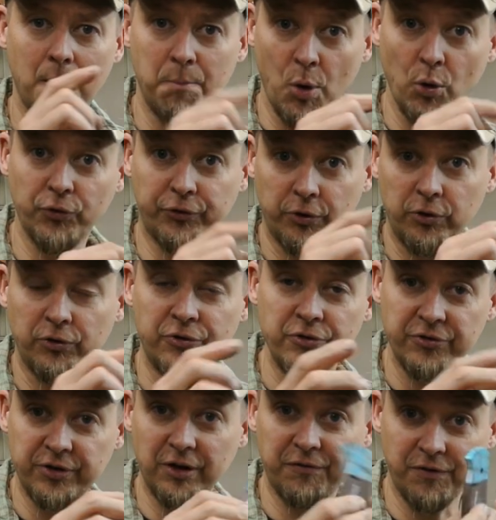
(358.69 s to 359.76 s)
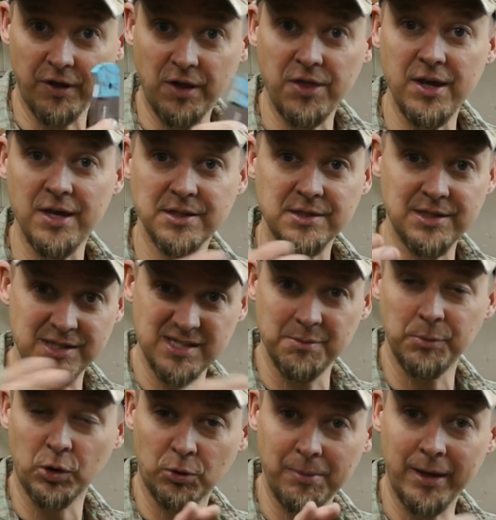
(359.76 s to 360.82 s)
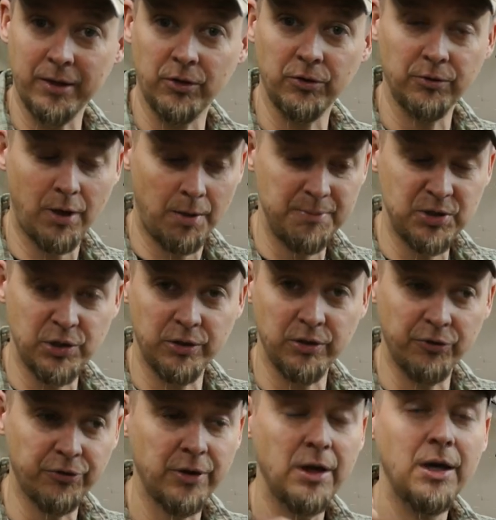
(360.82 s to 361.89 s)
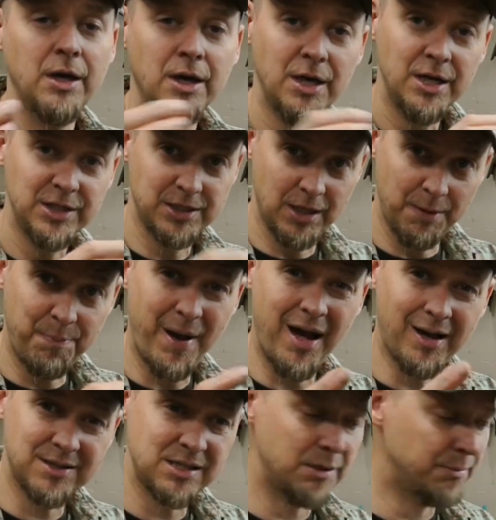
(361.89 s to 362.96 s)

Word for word: bolsters and stuff like this to similar metal uh, materials, to epoxy